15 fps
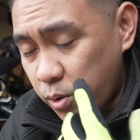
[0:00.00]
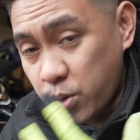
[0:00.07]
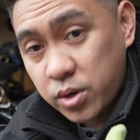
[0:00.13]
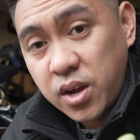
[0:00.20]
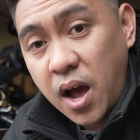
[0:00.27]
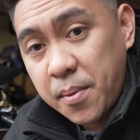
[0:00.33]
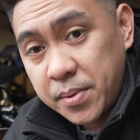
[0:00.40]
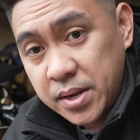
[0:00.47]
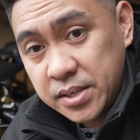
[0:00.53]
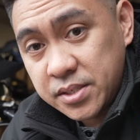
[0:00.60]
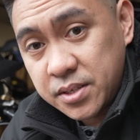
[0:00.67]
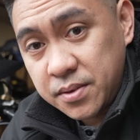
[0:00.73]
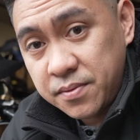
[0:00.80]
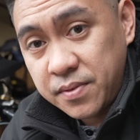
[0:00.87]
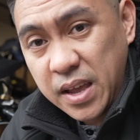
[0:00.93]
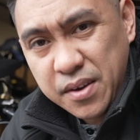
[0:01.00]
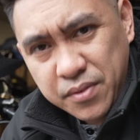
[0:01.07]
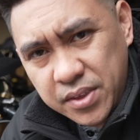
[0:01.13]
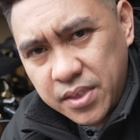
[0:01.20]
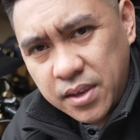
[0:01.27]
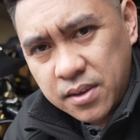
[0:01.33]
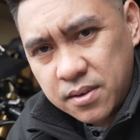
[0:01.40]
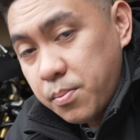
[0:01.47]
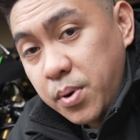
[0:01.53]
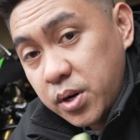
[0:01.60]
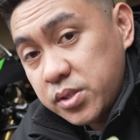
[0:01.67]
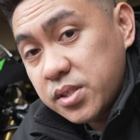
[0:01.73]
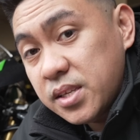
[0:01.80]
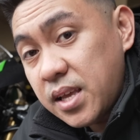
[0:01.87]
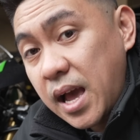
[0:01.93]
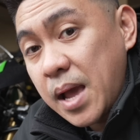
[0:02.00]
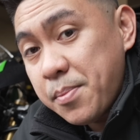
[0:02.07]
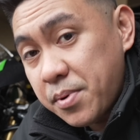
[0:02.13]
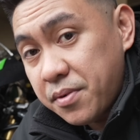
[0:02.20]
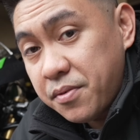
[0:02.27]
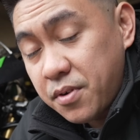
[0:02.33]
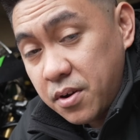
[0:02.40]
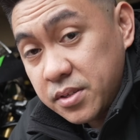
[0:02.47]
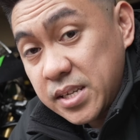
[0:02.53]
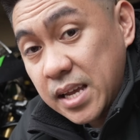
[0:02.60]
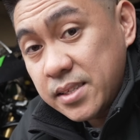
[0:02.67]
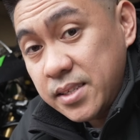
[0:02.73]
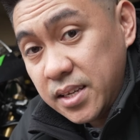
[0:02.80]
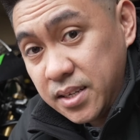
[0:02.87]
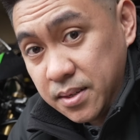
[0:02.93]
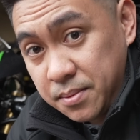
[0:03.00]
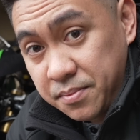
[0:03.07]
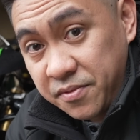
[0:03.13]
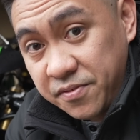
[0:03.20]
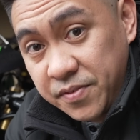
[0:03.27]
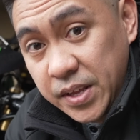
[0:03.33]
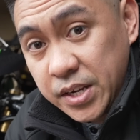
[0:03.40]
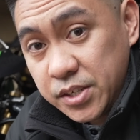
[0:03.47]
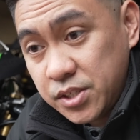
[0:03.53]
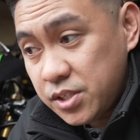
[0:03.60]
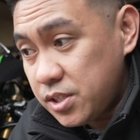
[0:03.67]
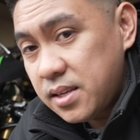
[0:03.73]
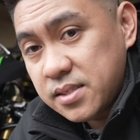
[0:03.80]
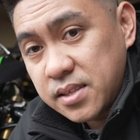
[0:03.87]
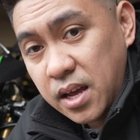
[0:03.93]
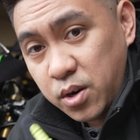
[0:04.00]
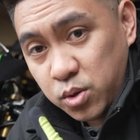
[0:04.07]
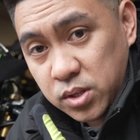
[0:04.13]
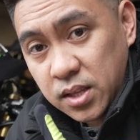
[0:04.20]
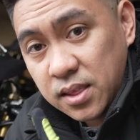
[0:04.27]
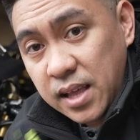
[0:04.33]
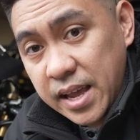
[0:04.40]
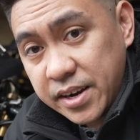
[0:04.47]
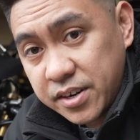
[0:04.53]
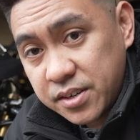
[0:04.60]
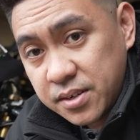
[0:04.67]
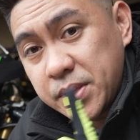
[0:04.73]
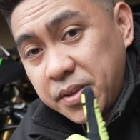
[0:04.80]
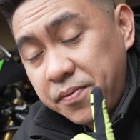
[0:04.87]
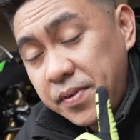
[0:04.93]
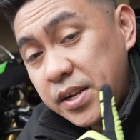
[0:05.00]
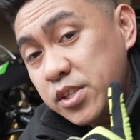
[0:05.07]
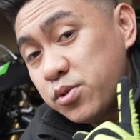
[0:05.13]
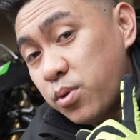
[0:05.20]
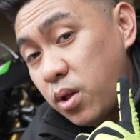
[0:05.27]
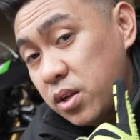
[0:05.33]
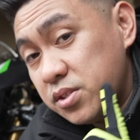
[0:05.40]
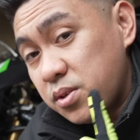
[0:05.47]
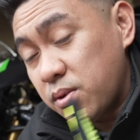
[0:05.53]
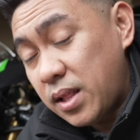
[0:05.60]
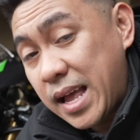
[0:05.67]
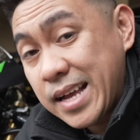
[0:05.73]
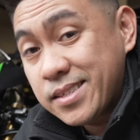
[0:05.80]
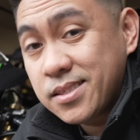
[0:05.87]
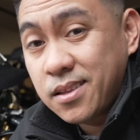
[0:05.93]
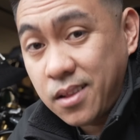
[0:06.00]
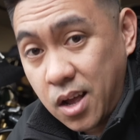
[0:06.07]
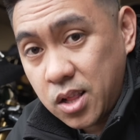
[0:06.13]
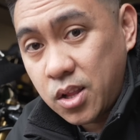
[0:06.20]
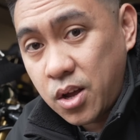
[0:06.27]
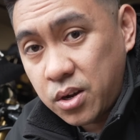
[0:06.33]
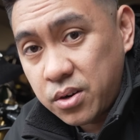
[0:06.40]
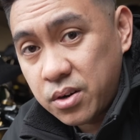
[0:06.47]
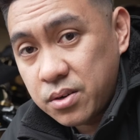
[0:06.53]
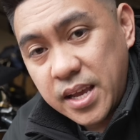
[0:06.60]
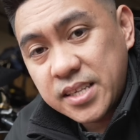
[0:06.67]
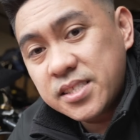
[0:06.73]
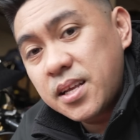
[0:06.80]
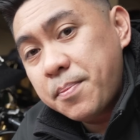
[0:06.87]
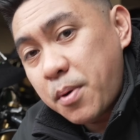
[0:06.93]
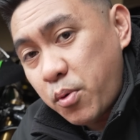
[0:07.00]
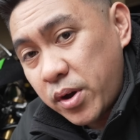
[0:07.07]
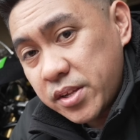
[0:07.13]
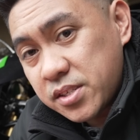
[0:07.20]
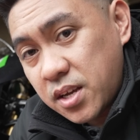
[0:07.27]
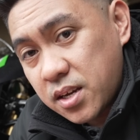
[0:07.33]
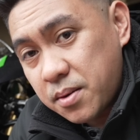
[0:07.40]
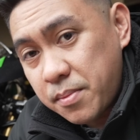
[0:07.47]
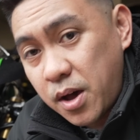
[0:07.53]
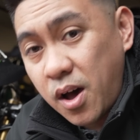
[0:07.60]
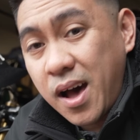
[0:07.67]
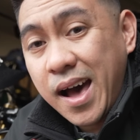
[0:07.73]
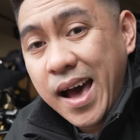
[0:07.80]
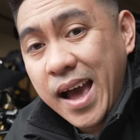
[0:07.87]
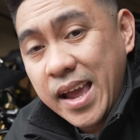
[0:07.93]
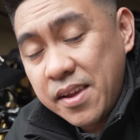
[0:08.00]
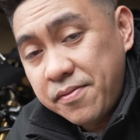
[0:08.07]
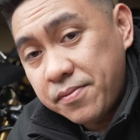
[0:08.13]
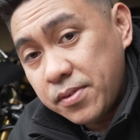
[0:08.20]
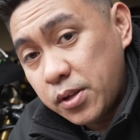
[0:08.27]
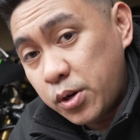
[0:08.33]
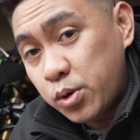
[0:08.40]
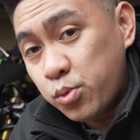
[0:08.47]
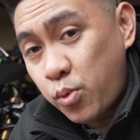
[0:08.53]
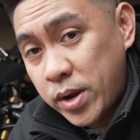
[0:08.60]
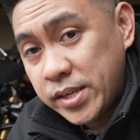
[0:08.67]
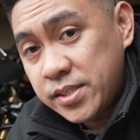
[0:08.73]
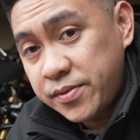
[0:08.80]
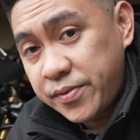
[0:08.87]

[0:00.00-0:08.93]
or a combination of everything. Personally, I prefer a titanium finish. It's not only lighter, but the finish will also last a lot longer. Next up, I want to talk about high flow race